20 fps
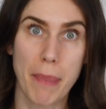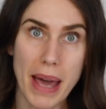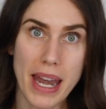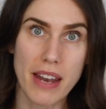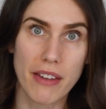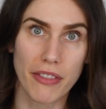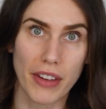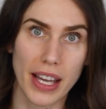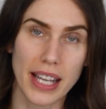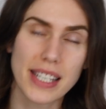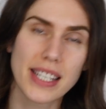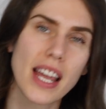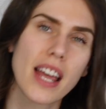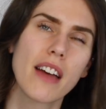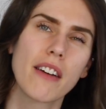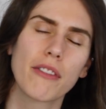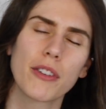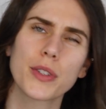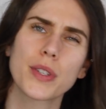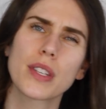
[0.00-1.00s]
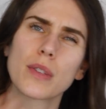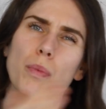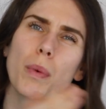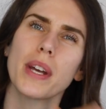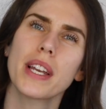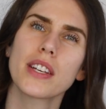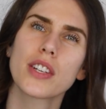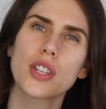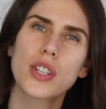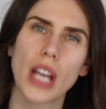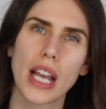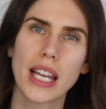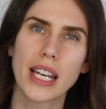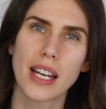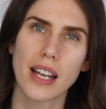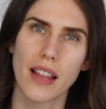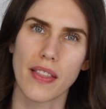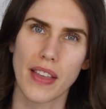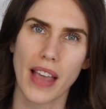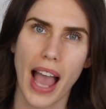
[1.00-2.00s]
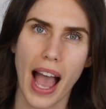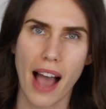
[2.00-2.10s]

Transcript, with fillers: benefit versus what is shaded in the